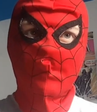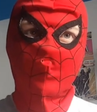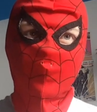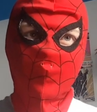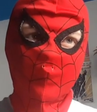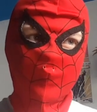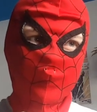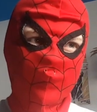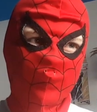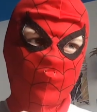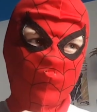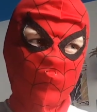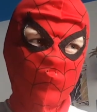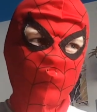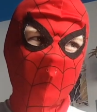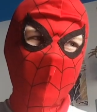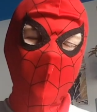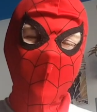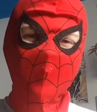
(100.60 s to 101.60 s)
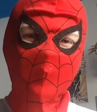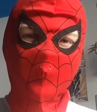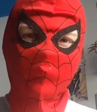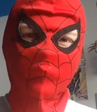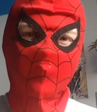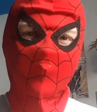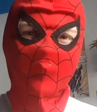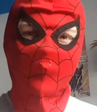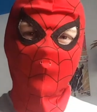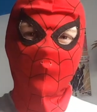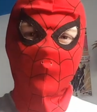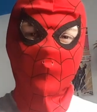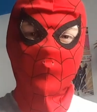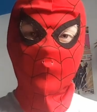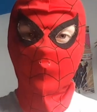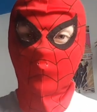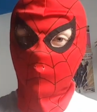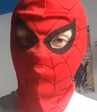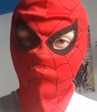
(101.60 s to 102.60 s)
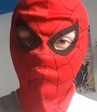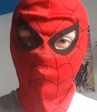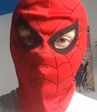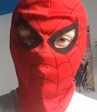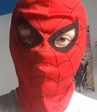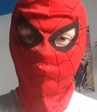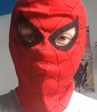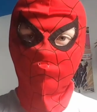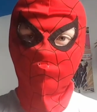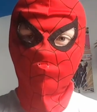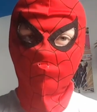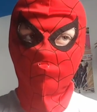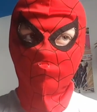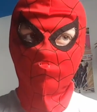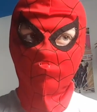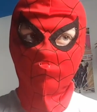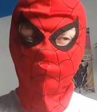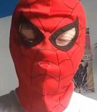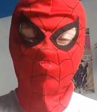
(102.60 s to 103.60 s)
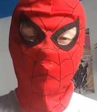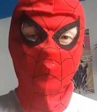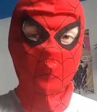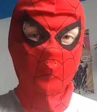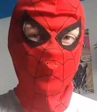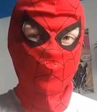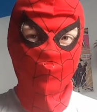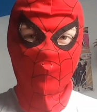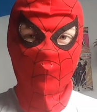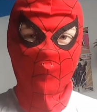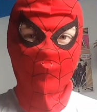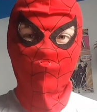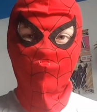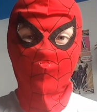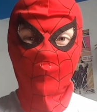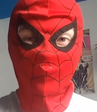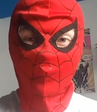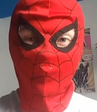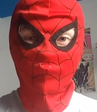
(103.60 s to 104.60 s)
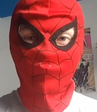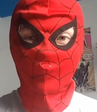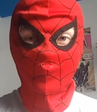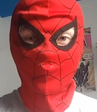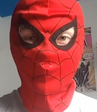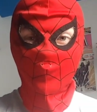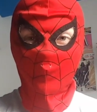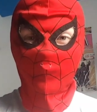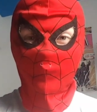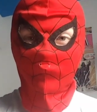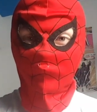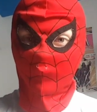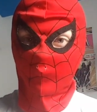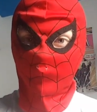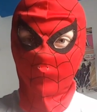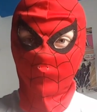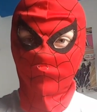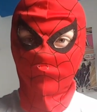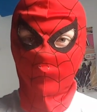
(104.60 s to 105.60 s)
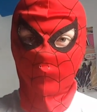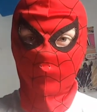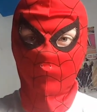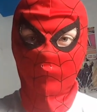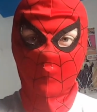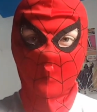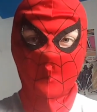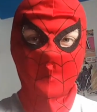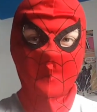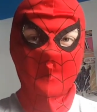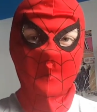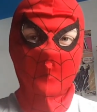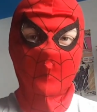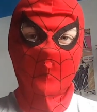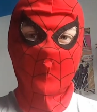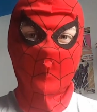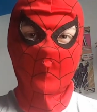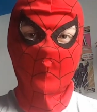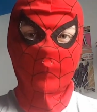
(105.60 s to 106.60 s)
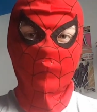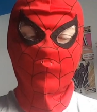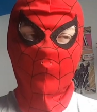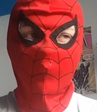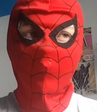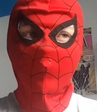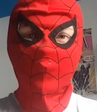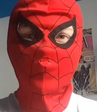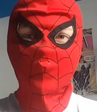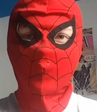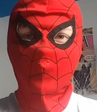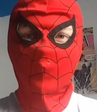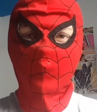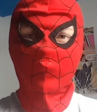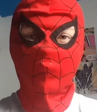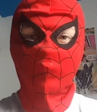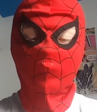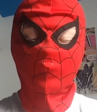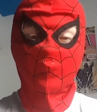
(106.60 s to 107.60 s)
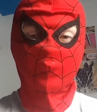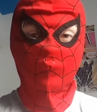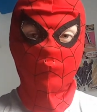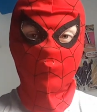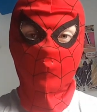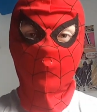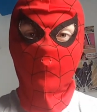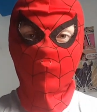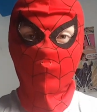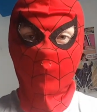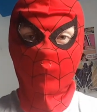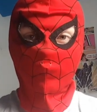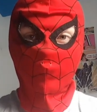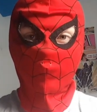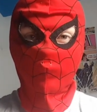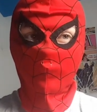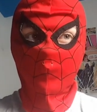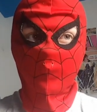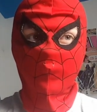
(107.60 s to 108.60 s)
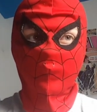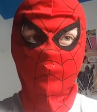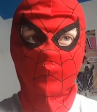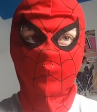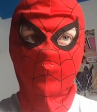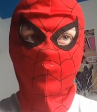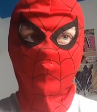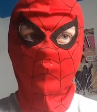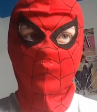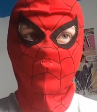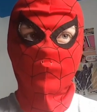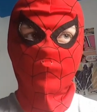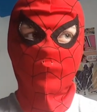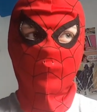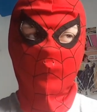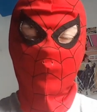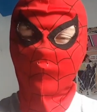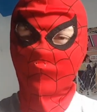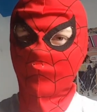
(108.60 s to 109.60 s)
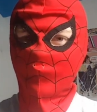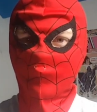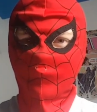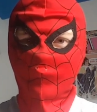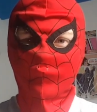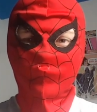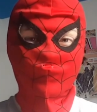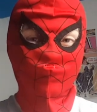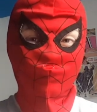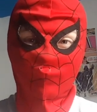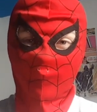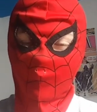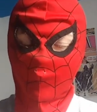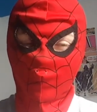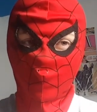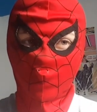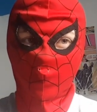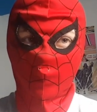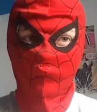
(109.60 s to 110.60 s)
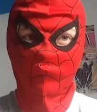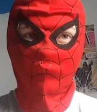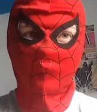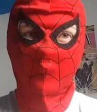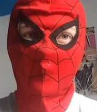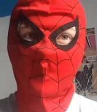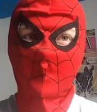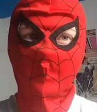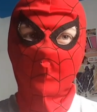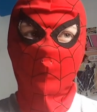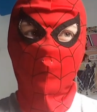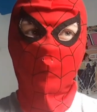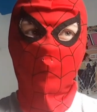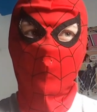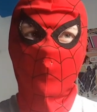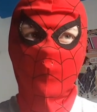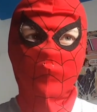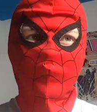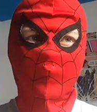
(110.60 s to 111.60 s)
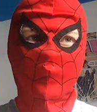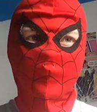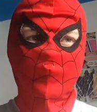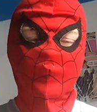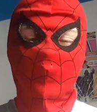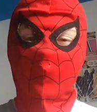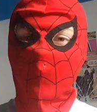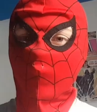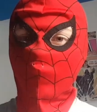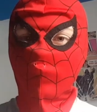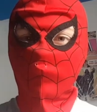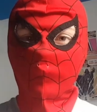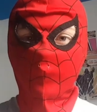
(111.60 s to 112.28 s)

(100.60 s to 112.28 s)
but it still ends up making it simple, which is what I really appreciated about this film. And Parasite, I thought, was a really great movie. The lighting, direction, the way the entire